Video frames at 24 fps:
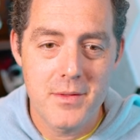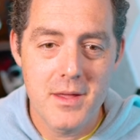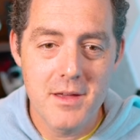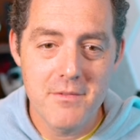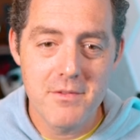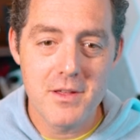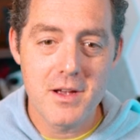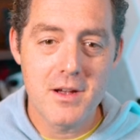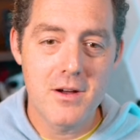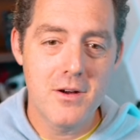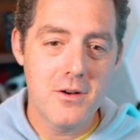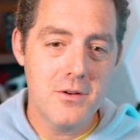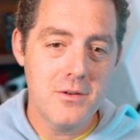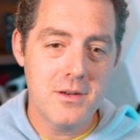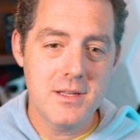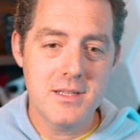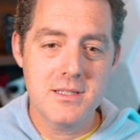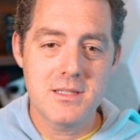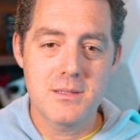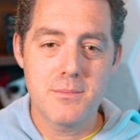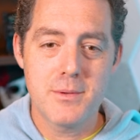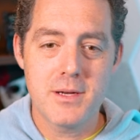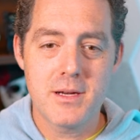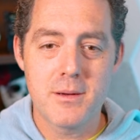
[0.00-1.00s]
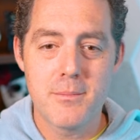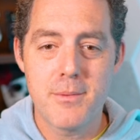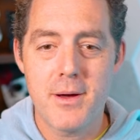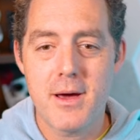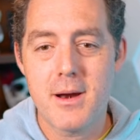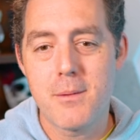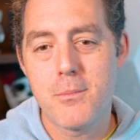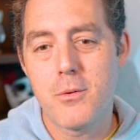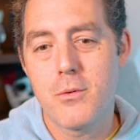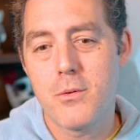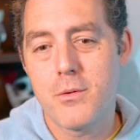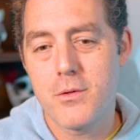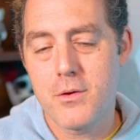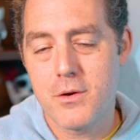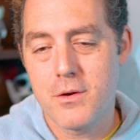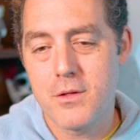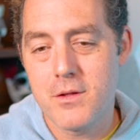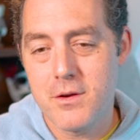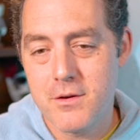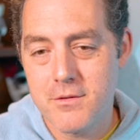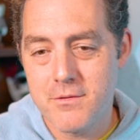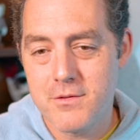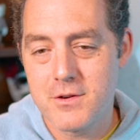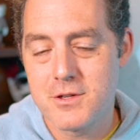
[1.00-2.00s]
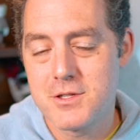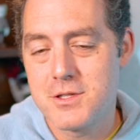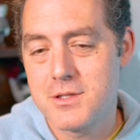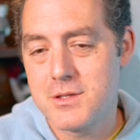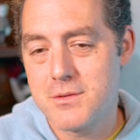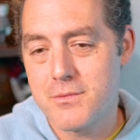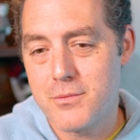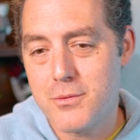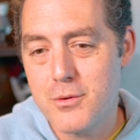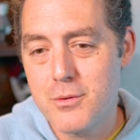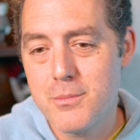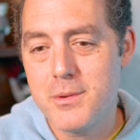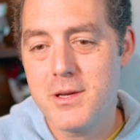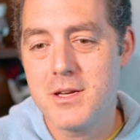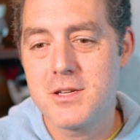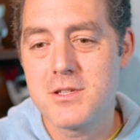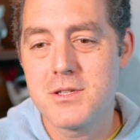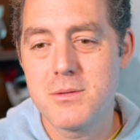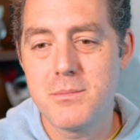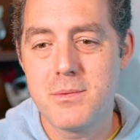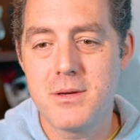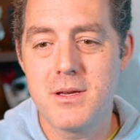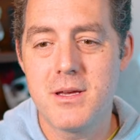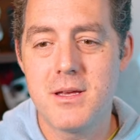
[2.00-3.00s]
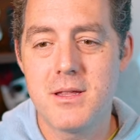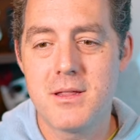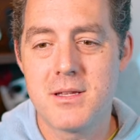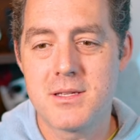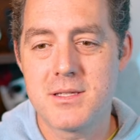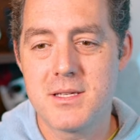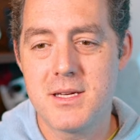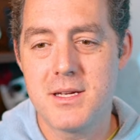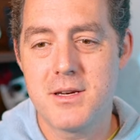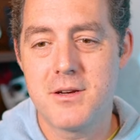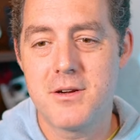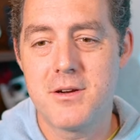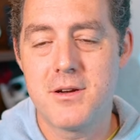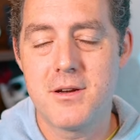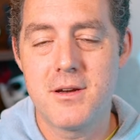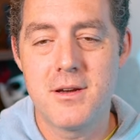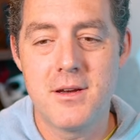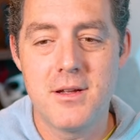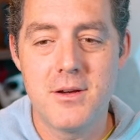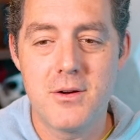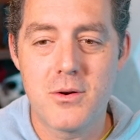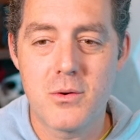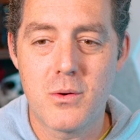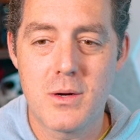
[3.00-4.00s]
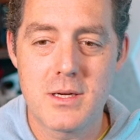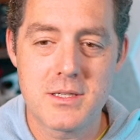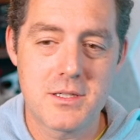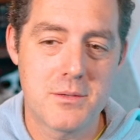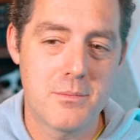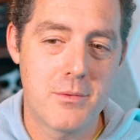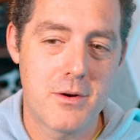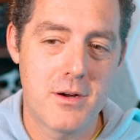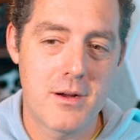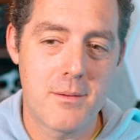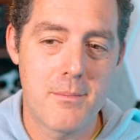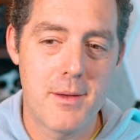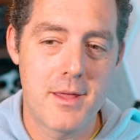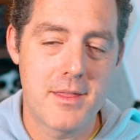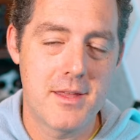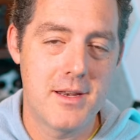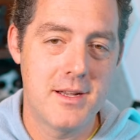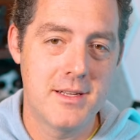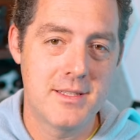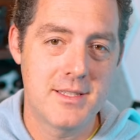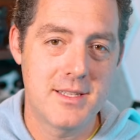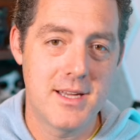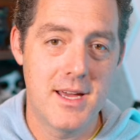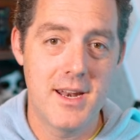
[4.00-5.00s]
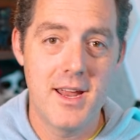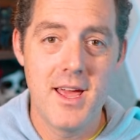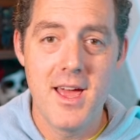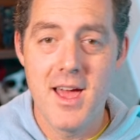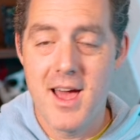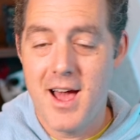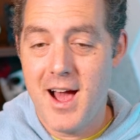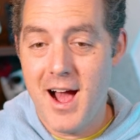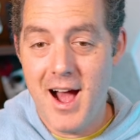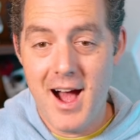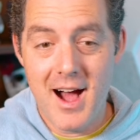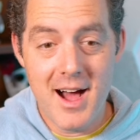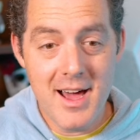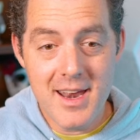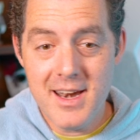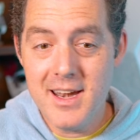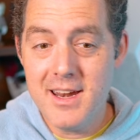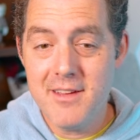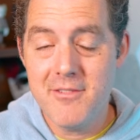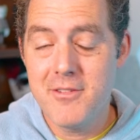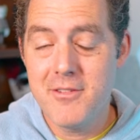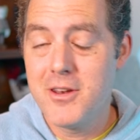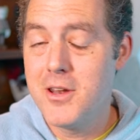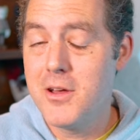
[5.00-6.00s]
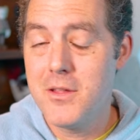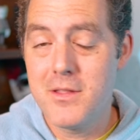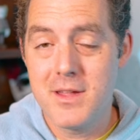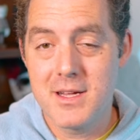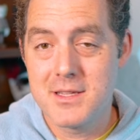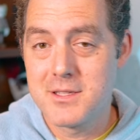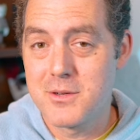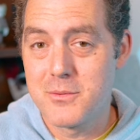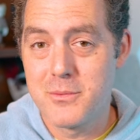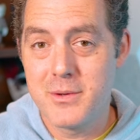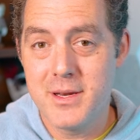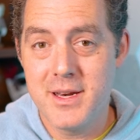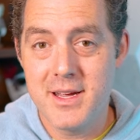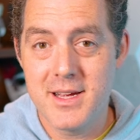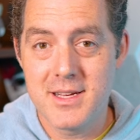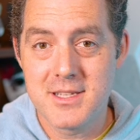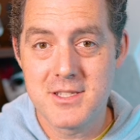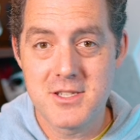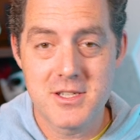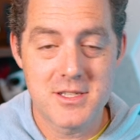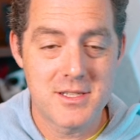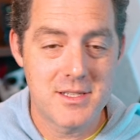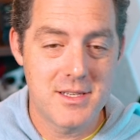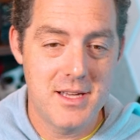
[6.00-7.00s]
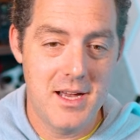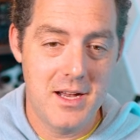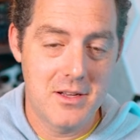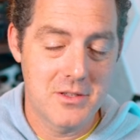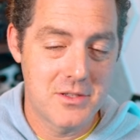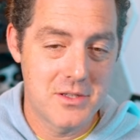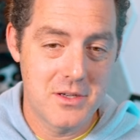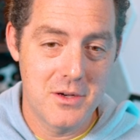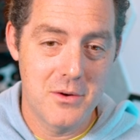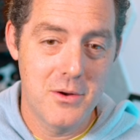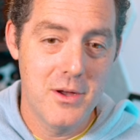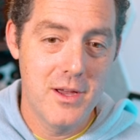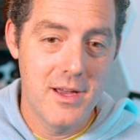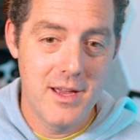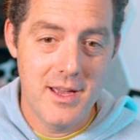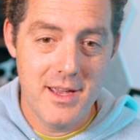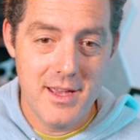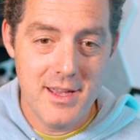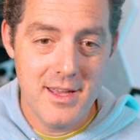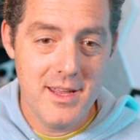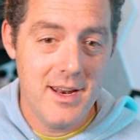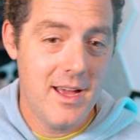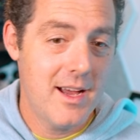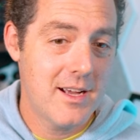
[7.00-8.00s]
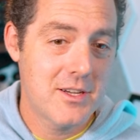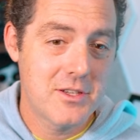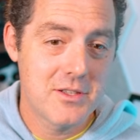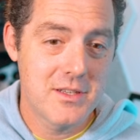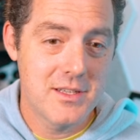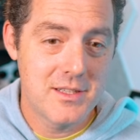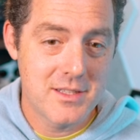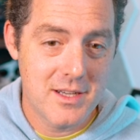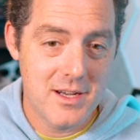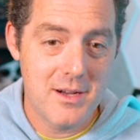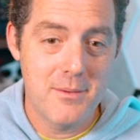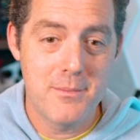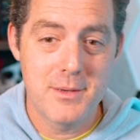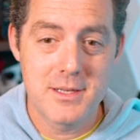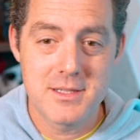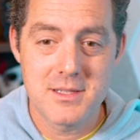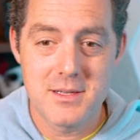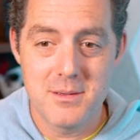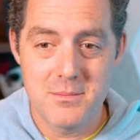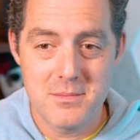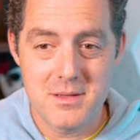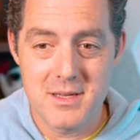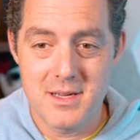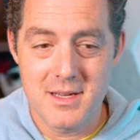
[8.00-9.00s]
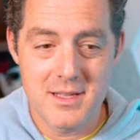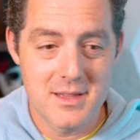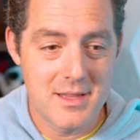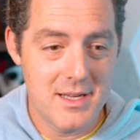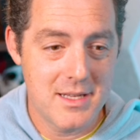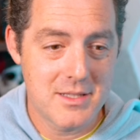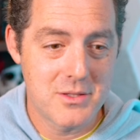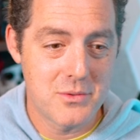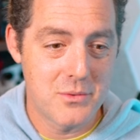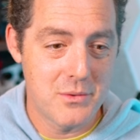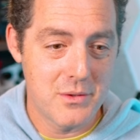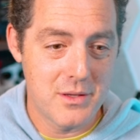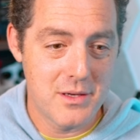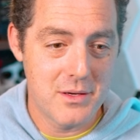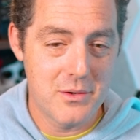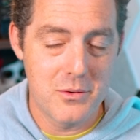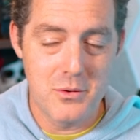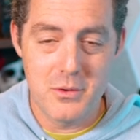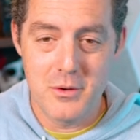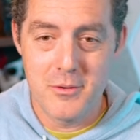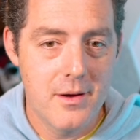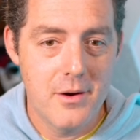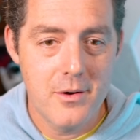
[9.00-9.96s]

If the code needs to be compatible with earlier versions of Ruby, it should be the standard nil question mark method instead. I didn't even know that till reading it just now, so it actually taught me something. That's really cool.